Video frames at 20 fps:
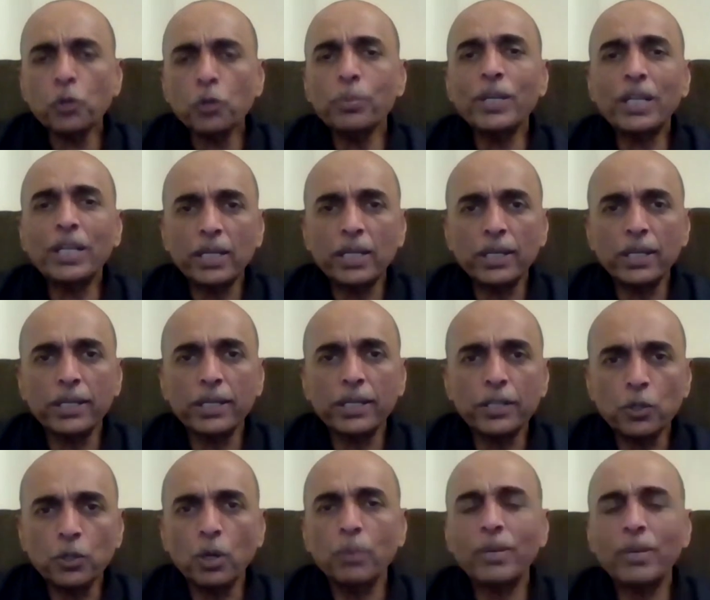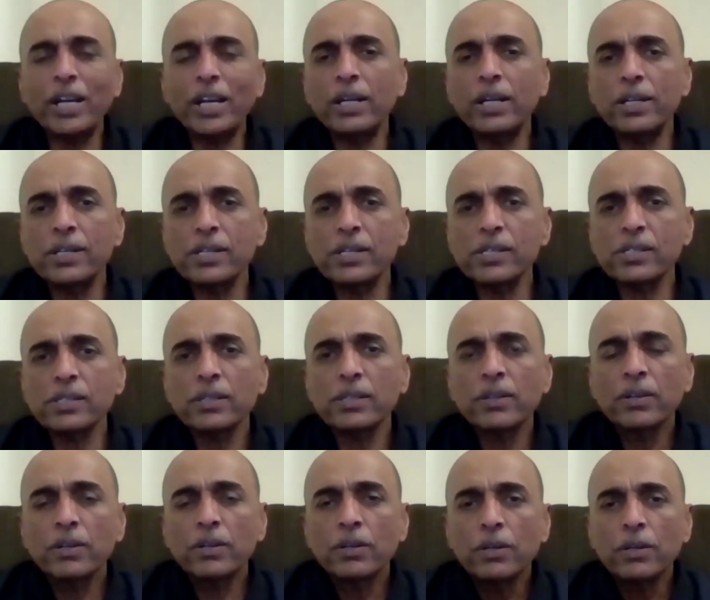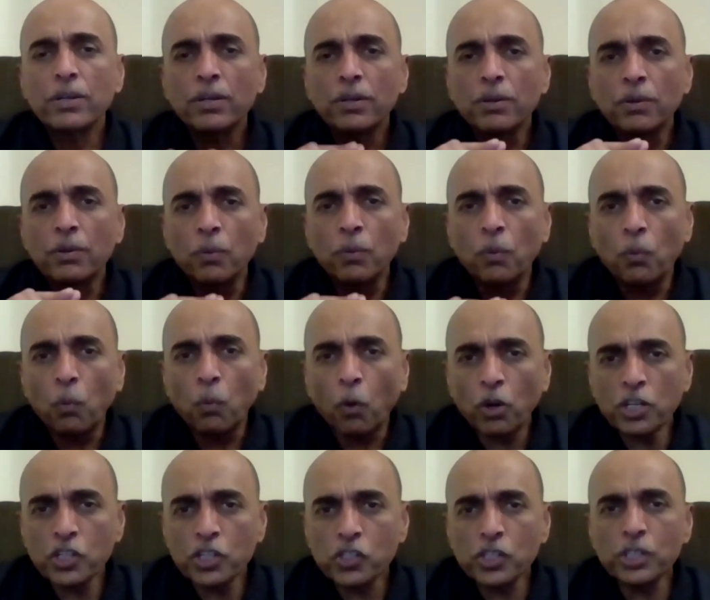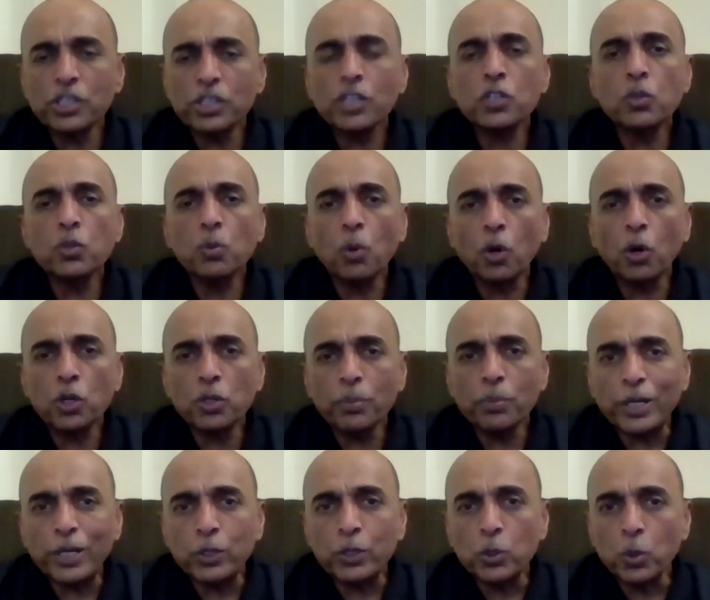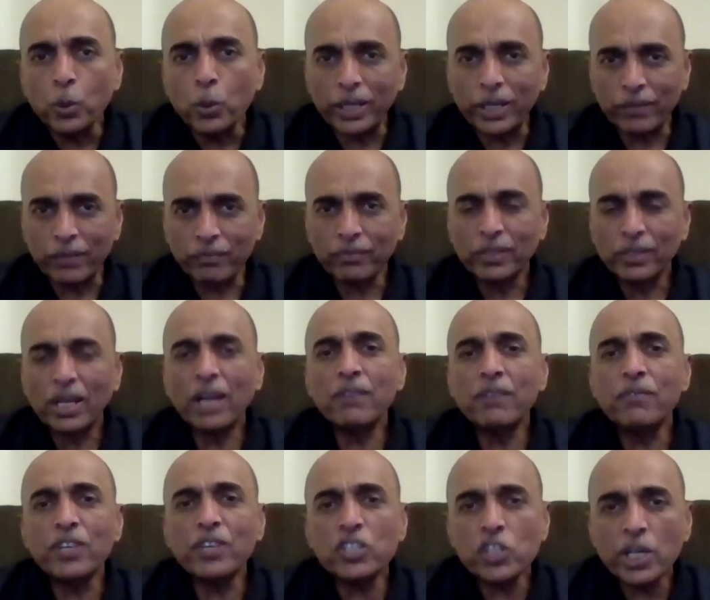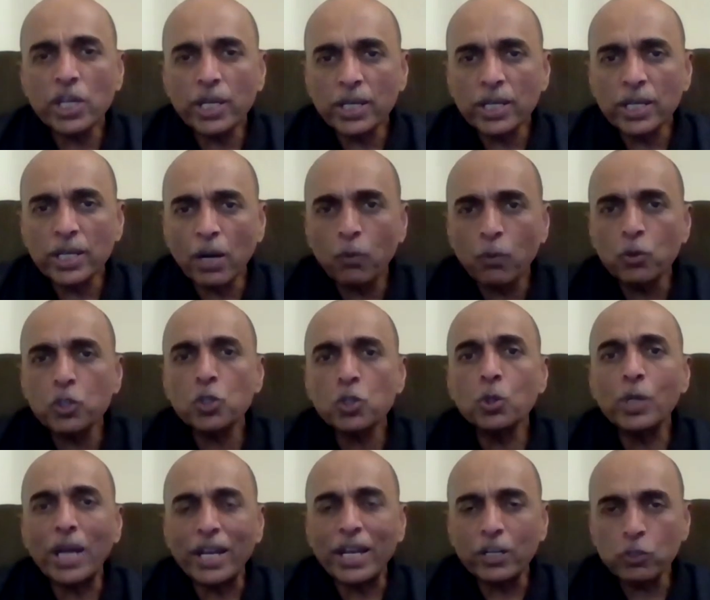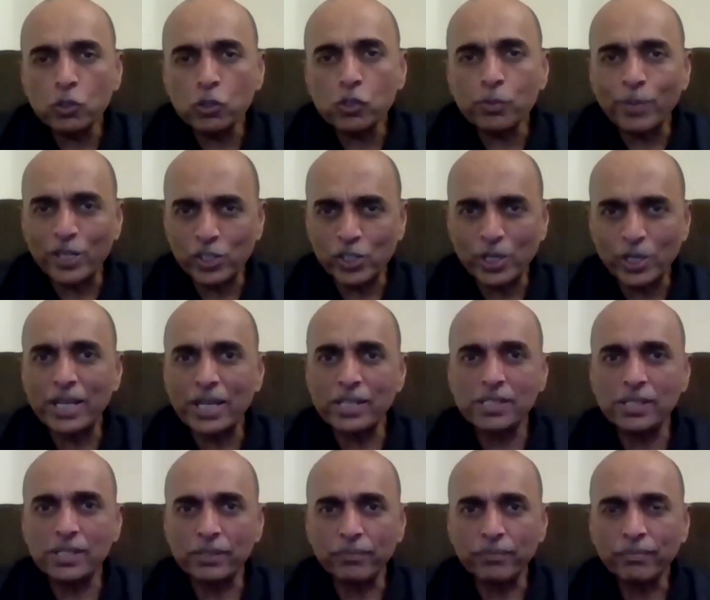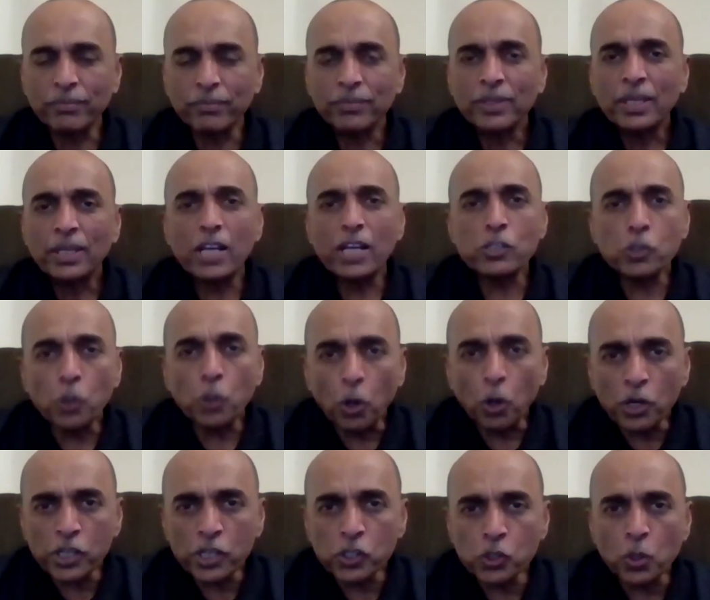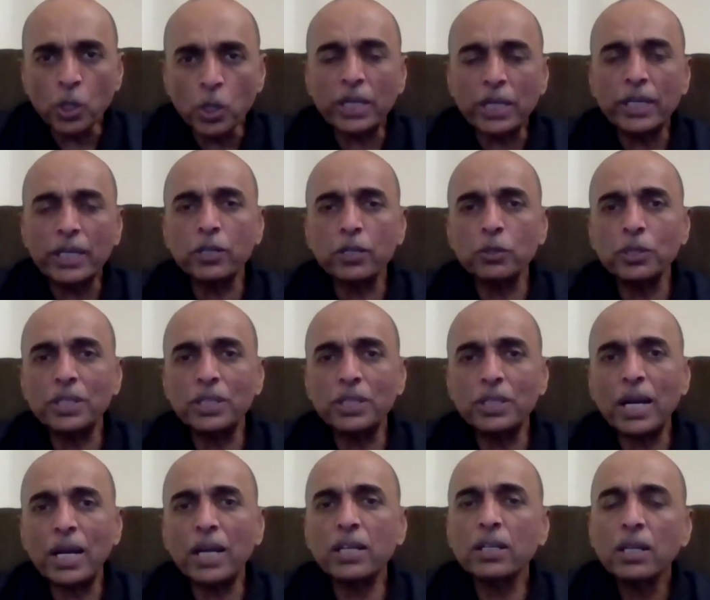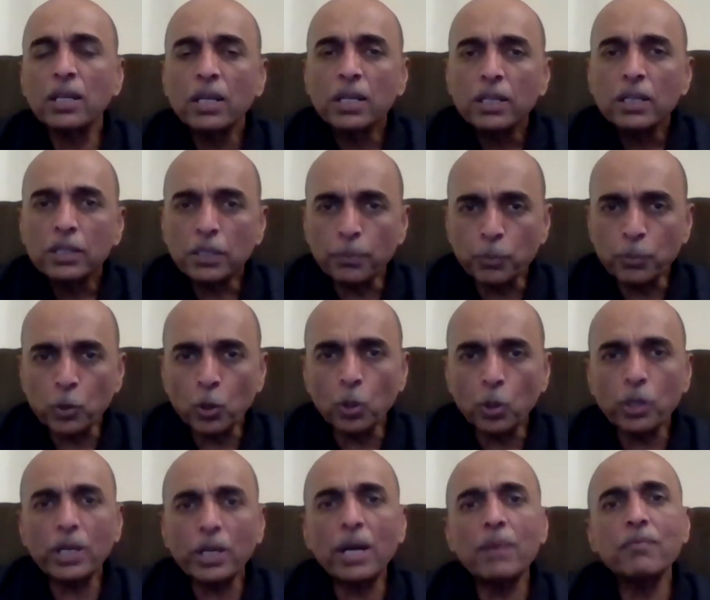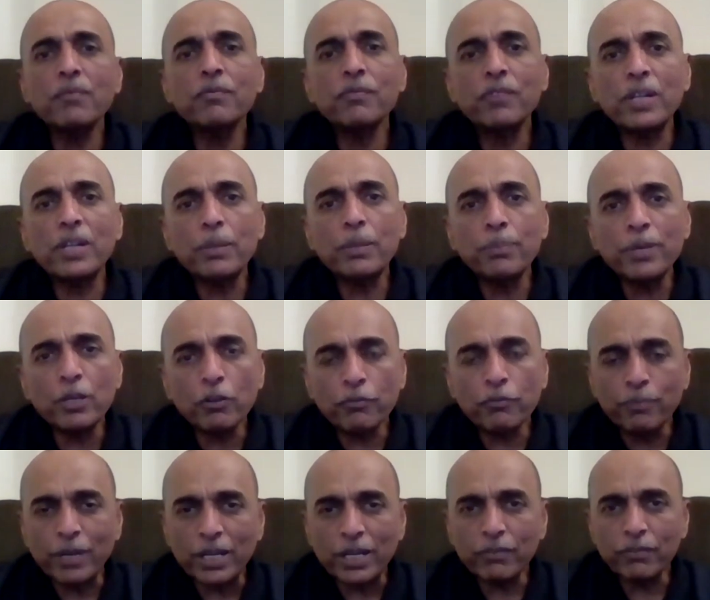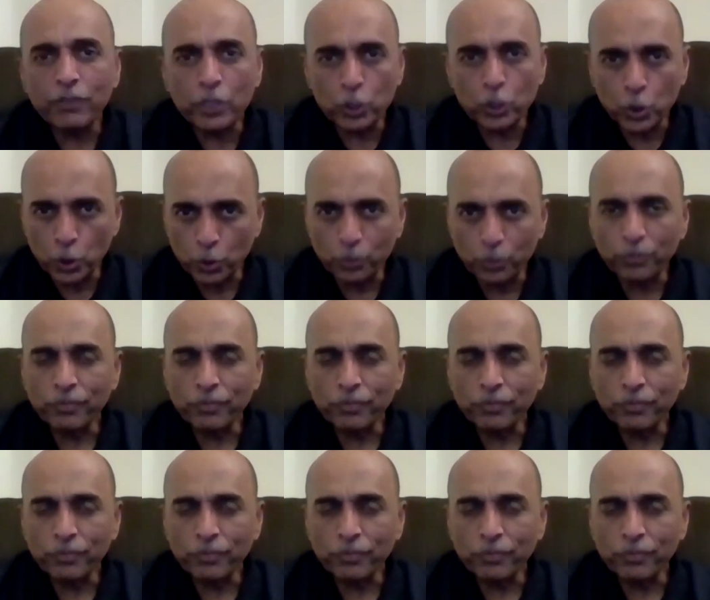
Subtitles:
be clear in your mind is, what is it that you want to be doing and which area would you like to specialize in? As long as you're clear on that, the program will be of benefit to you.